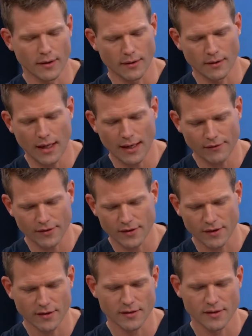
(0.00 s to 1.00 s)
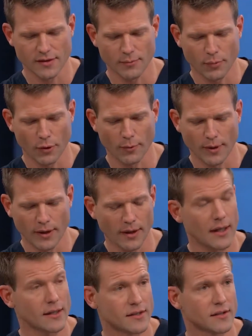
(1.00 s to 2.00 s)
that obviously this isn't
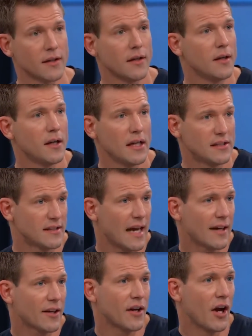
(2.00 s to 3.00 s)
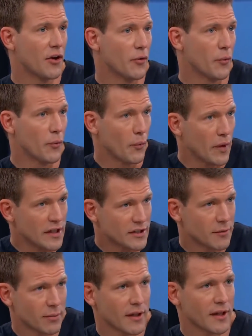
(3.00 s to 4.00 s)
permanent. It's it's not an
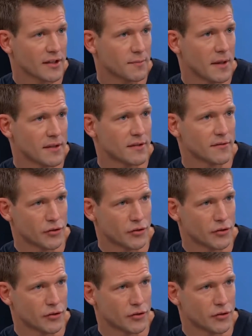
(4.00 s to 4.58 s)
unreasonably expensive